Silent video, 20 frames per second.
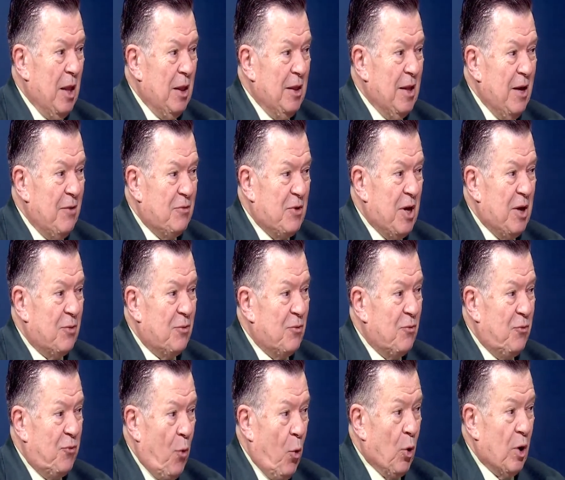lived
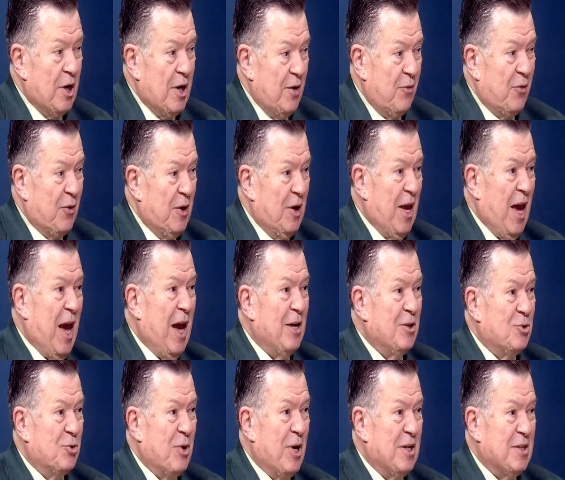at 4 different
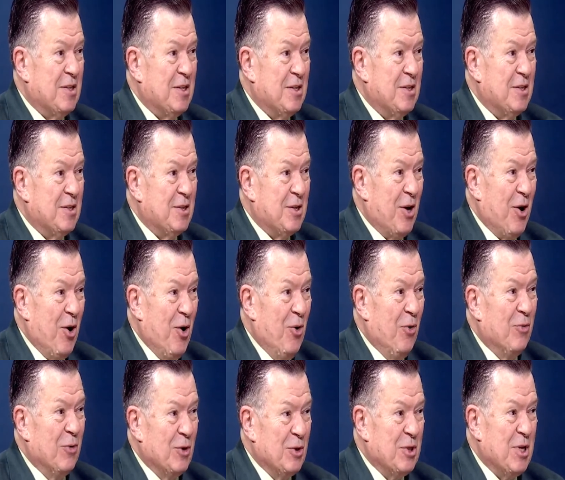addresses
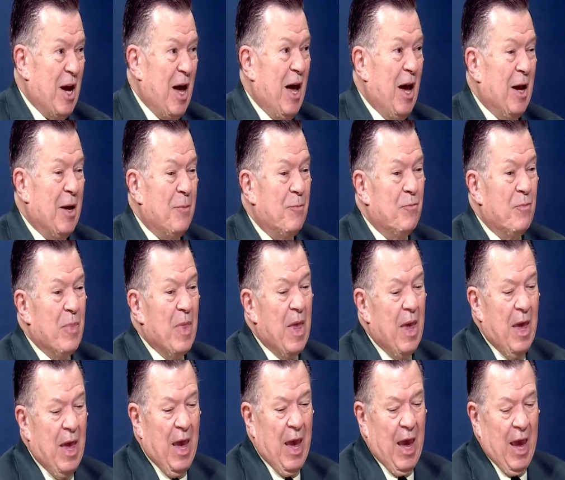over time.
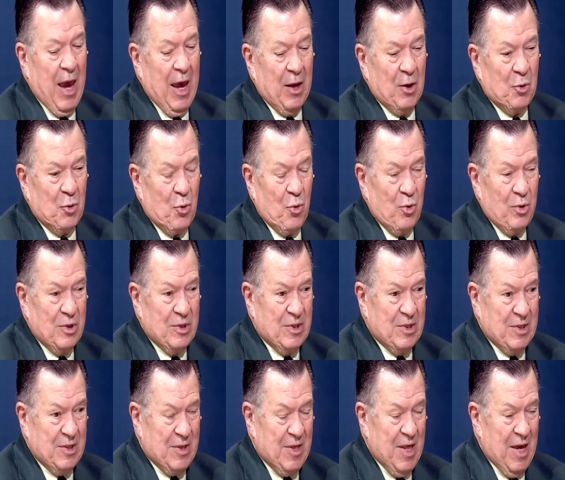And of
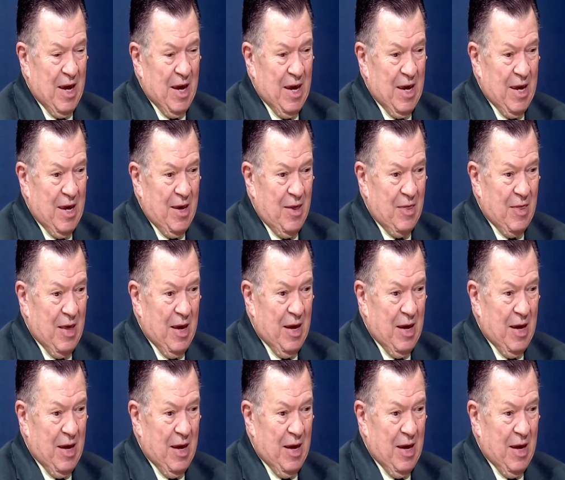course, the